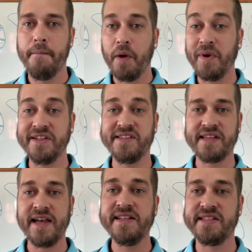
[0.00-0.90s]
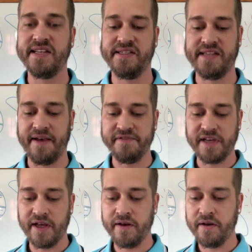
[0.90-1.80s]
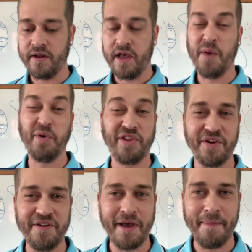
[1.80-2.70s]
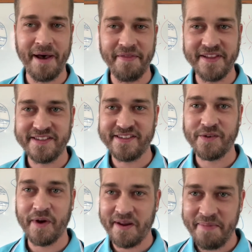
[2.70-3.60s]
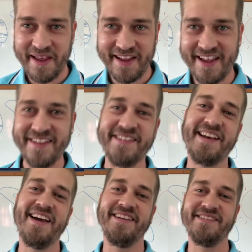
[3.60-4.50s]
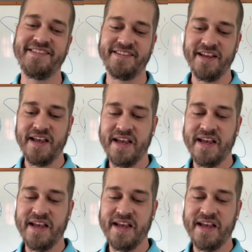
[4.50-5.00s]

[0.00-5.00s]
But what scientists have done and we'll learn about this quite a bit in science,